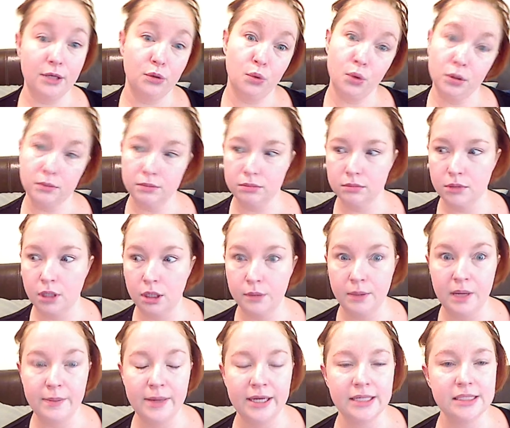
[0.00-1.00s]
or on my
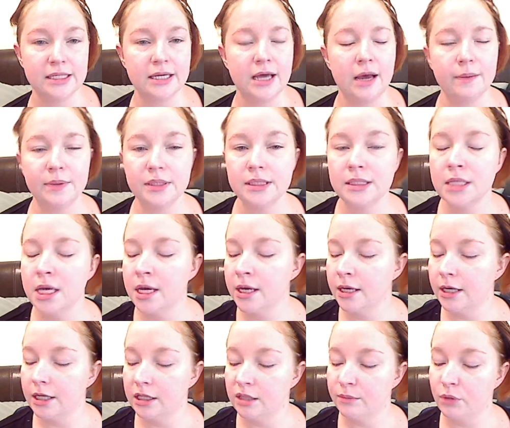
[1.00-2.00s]
bed as it happens
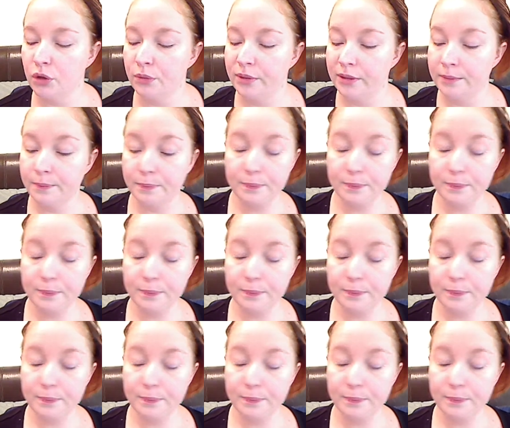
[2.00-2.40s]
at the moment.